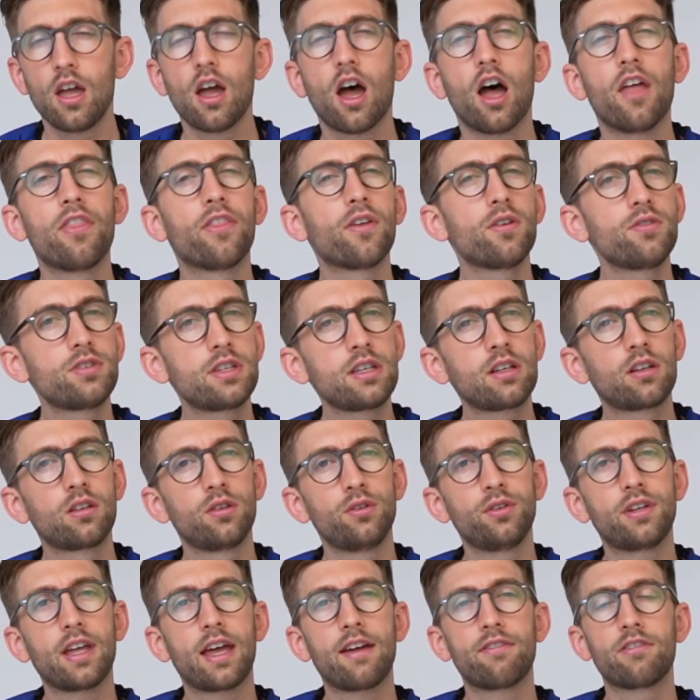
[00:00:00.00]
And those
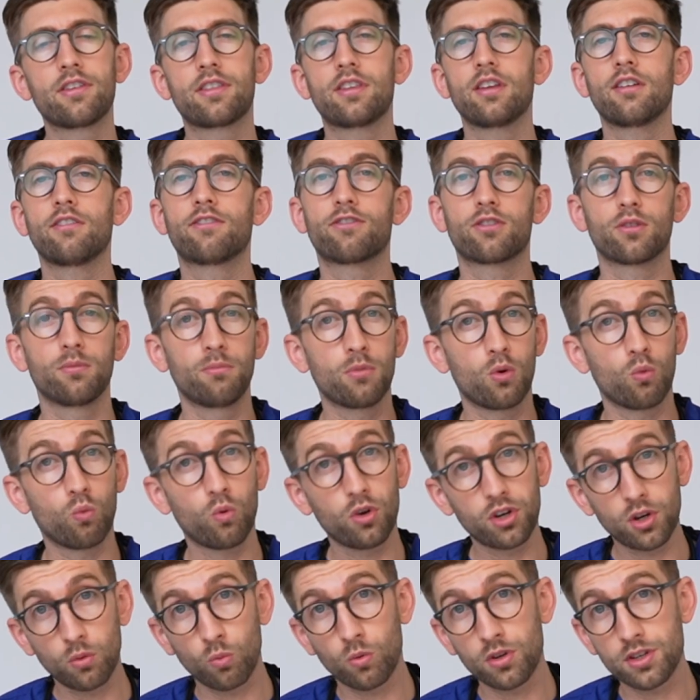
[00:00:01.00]
include everything from
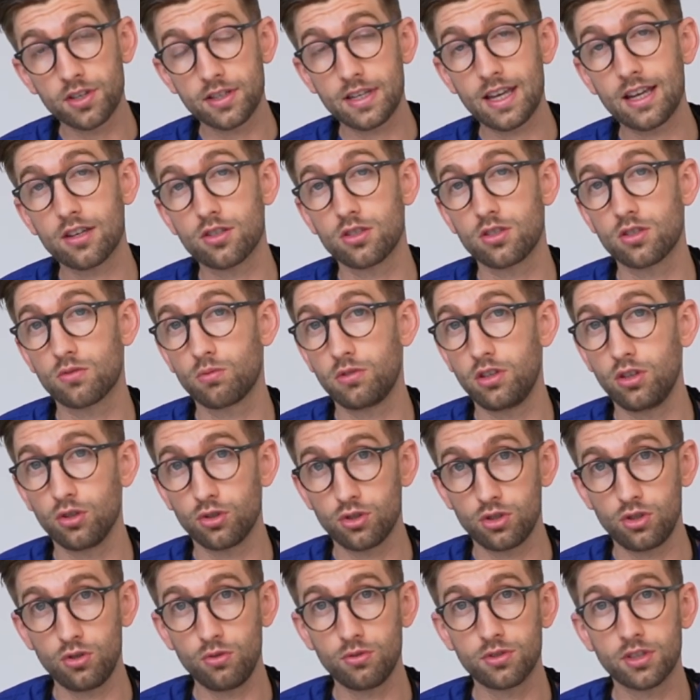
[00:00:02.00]
one-on-one -on -one sessions with your
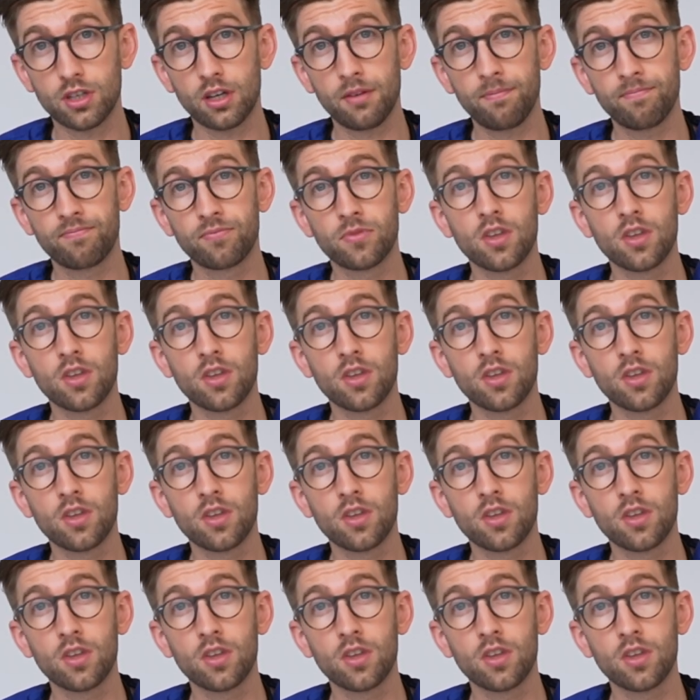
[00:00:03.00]
tutor,